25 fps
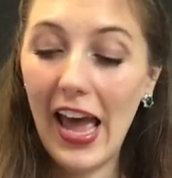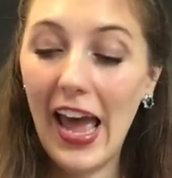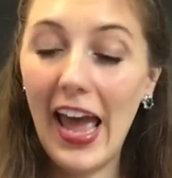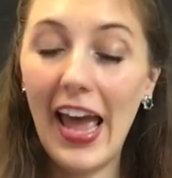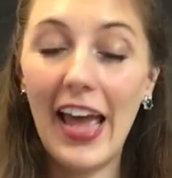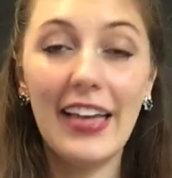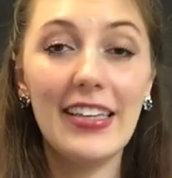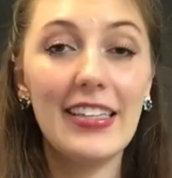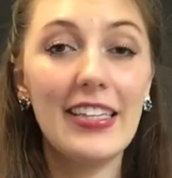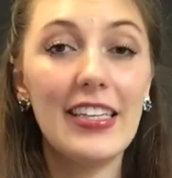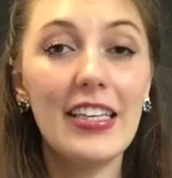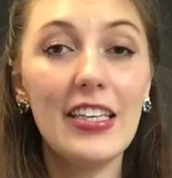
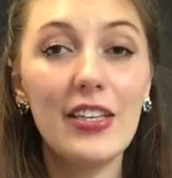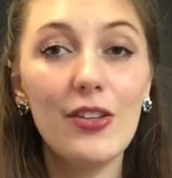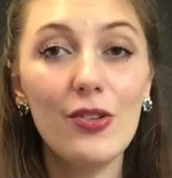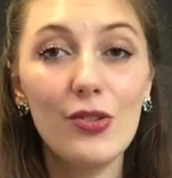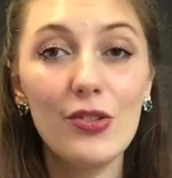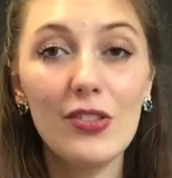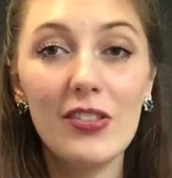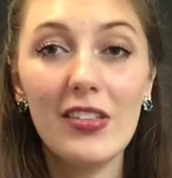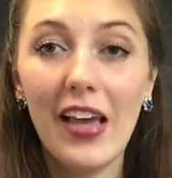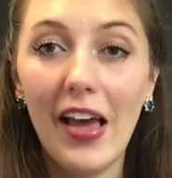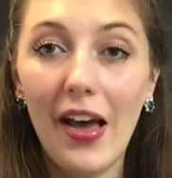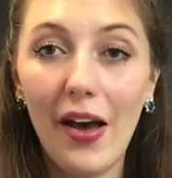And
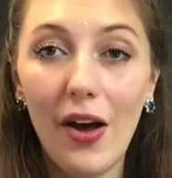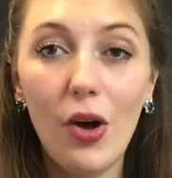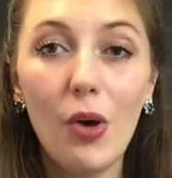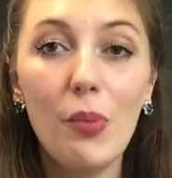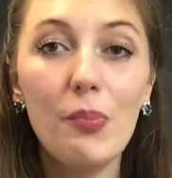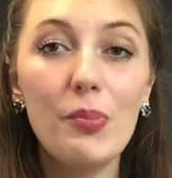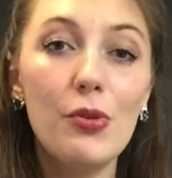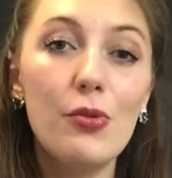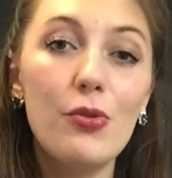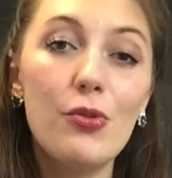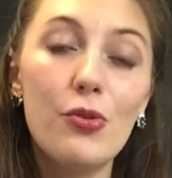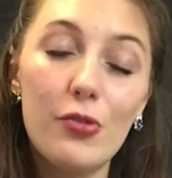heels
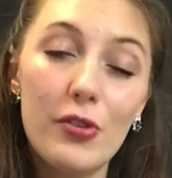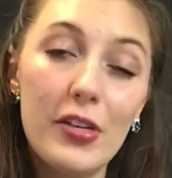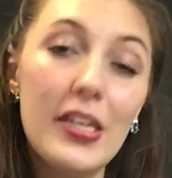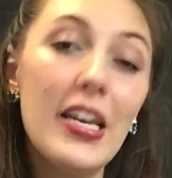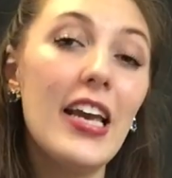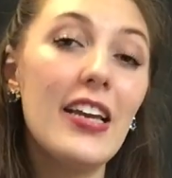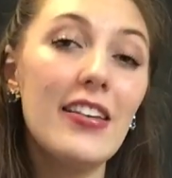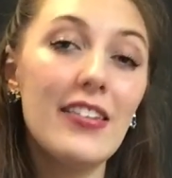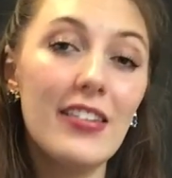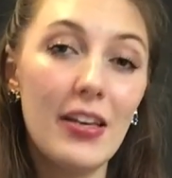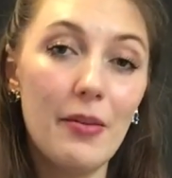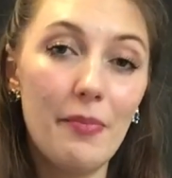help you
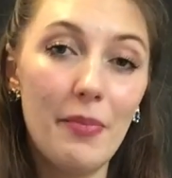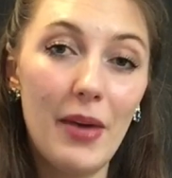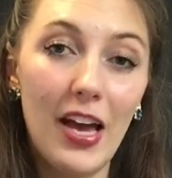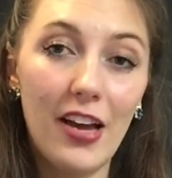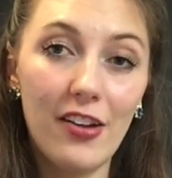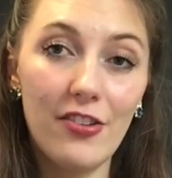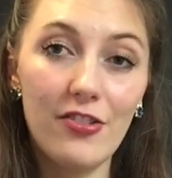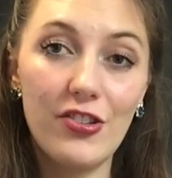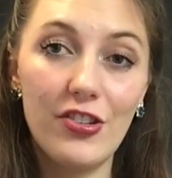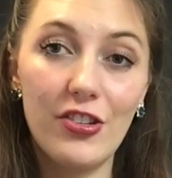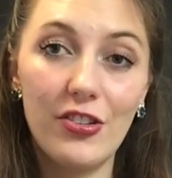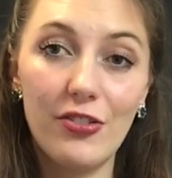create hip
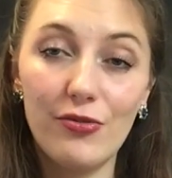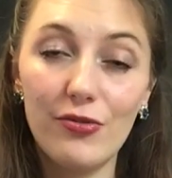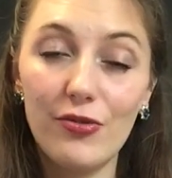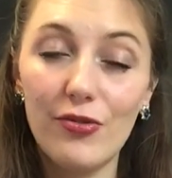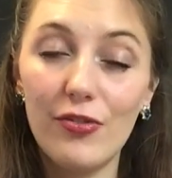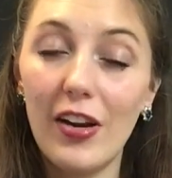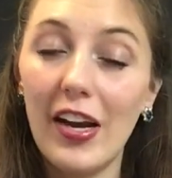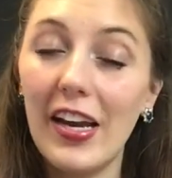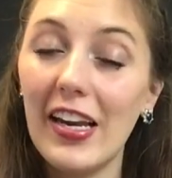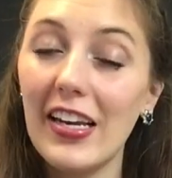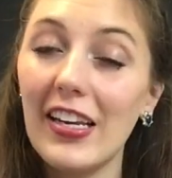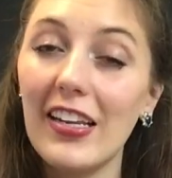action,
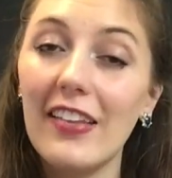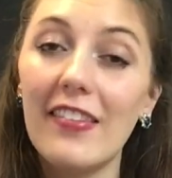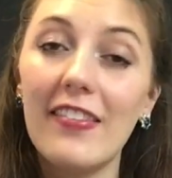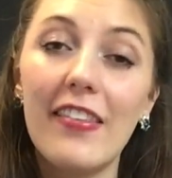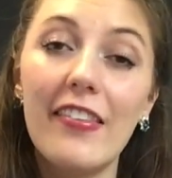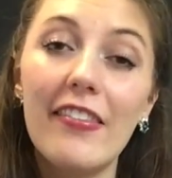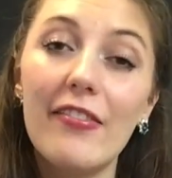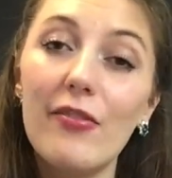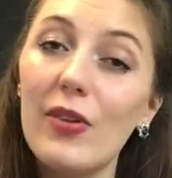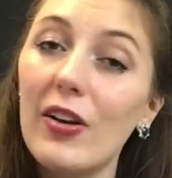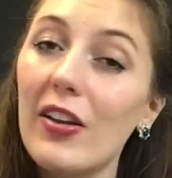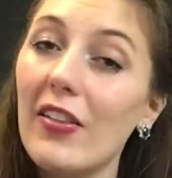right? Is
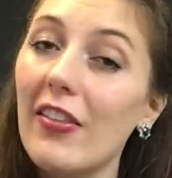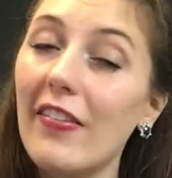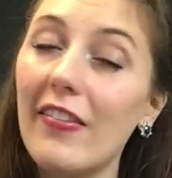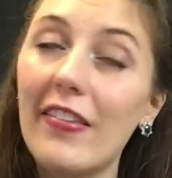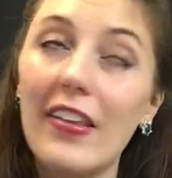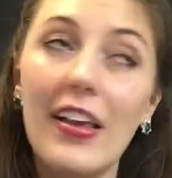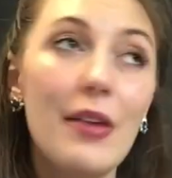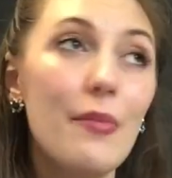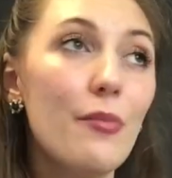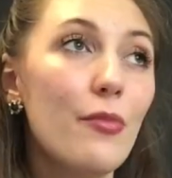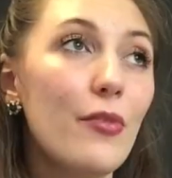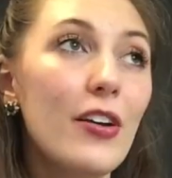this one of the
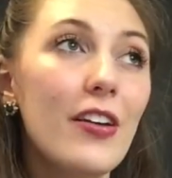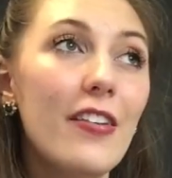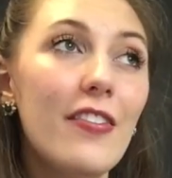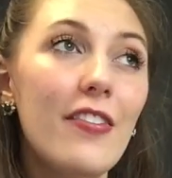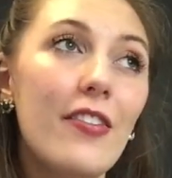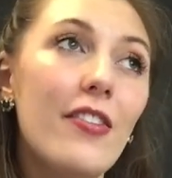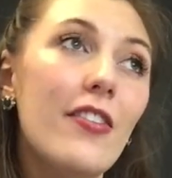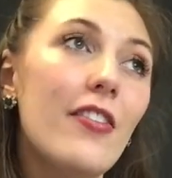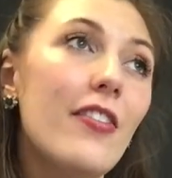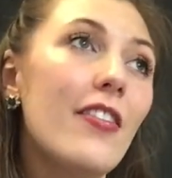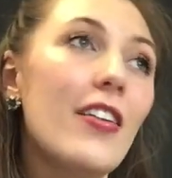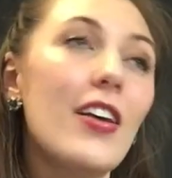same
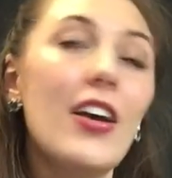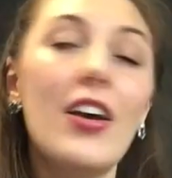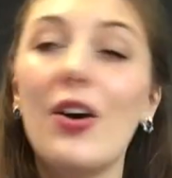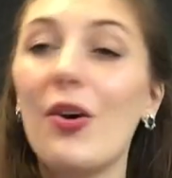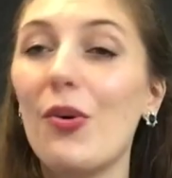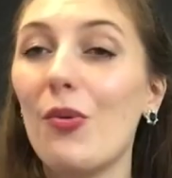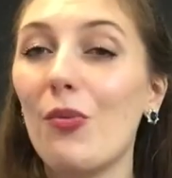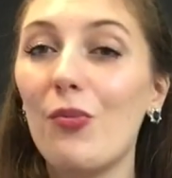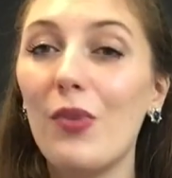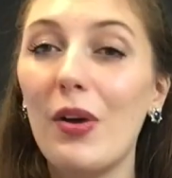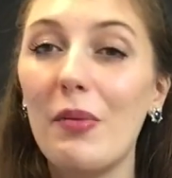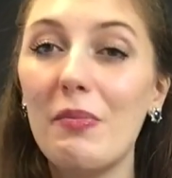reasons
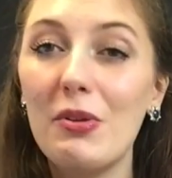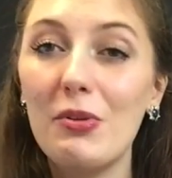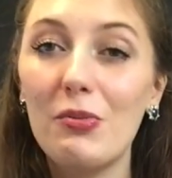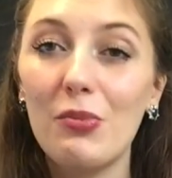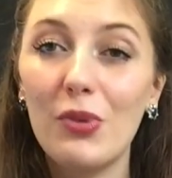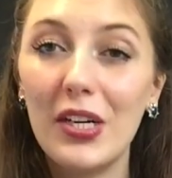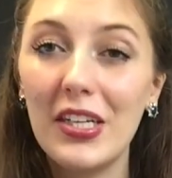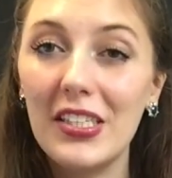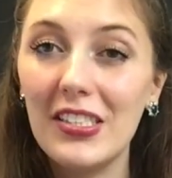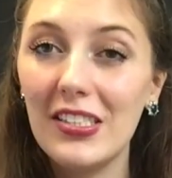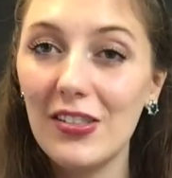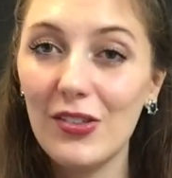
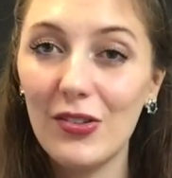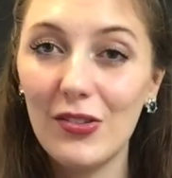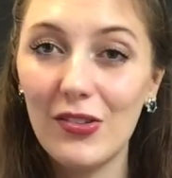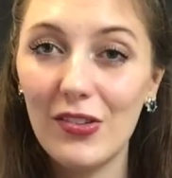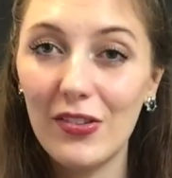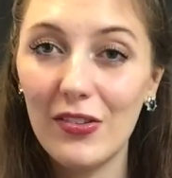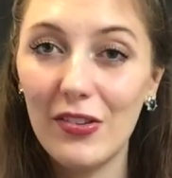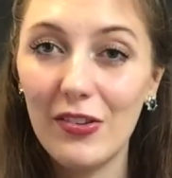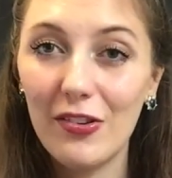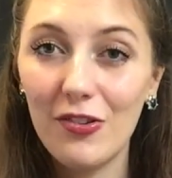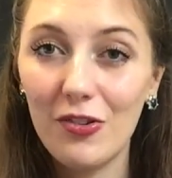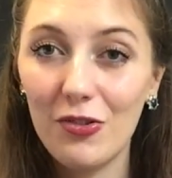women wear
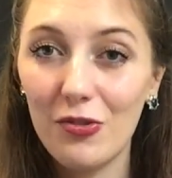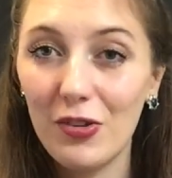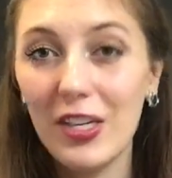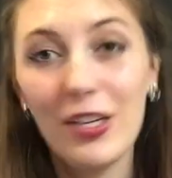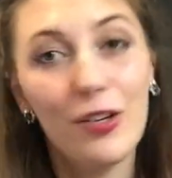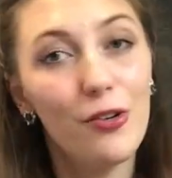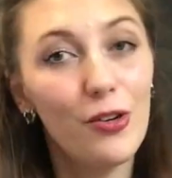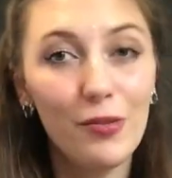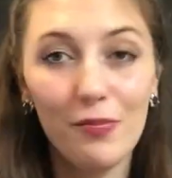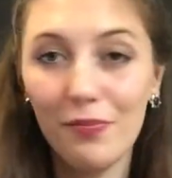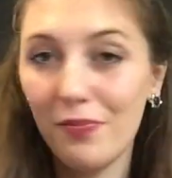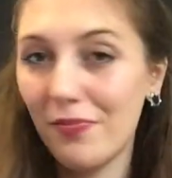heels on the
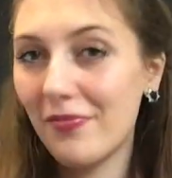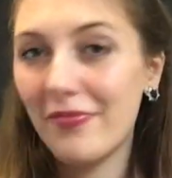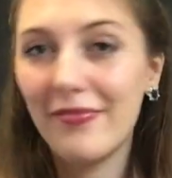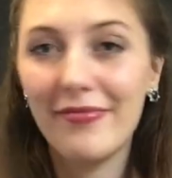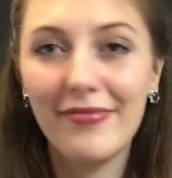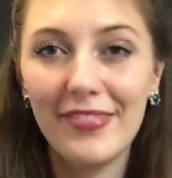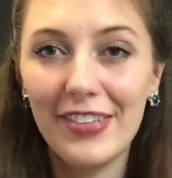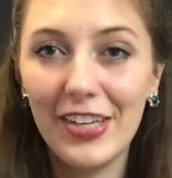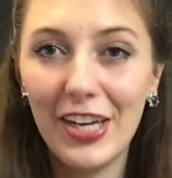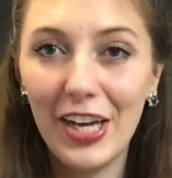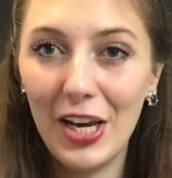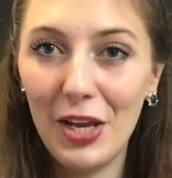street, or
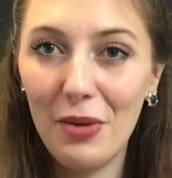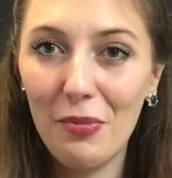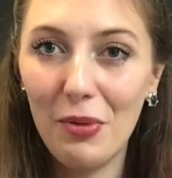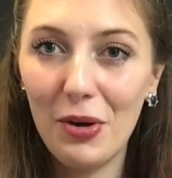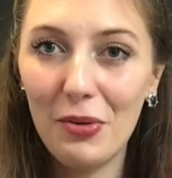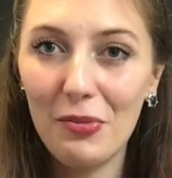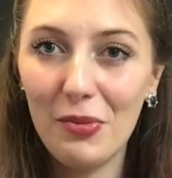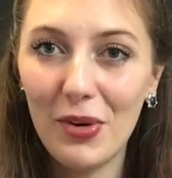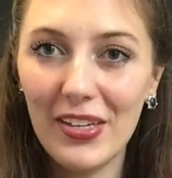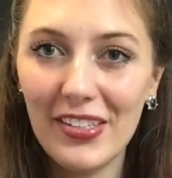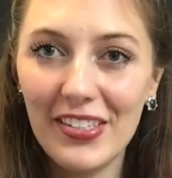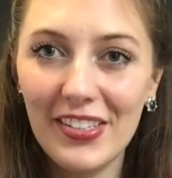
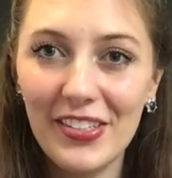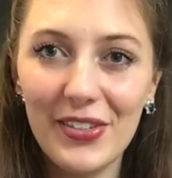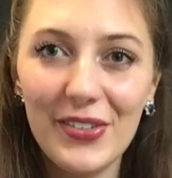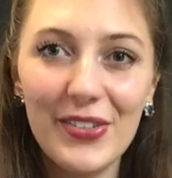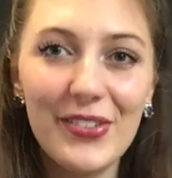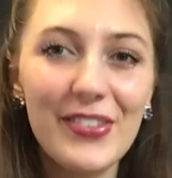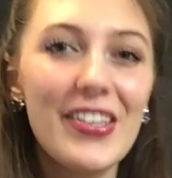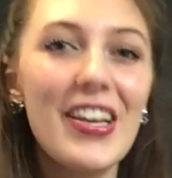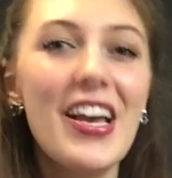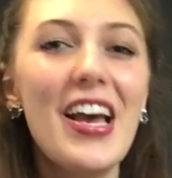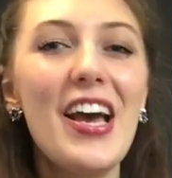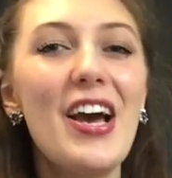anyone wears
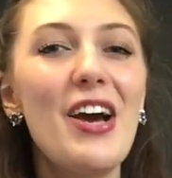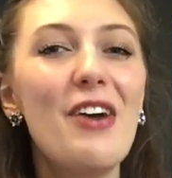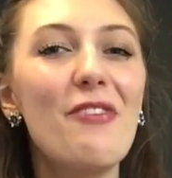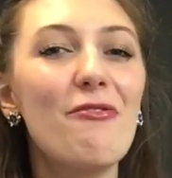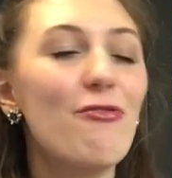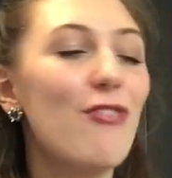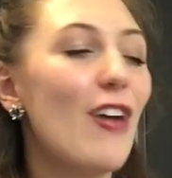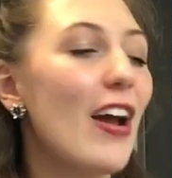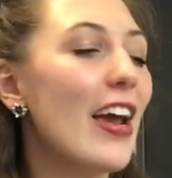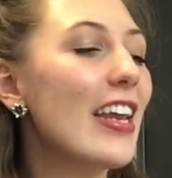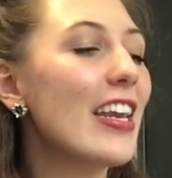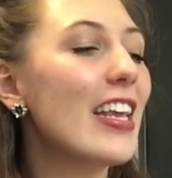heels,
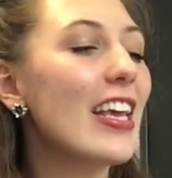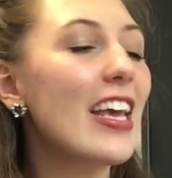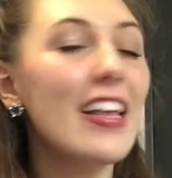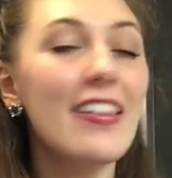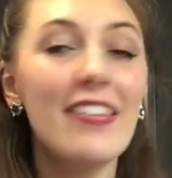right?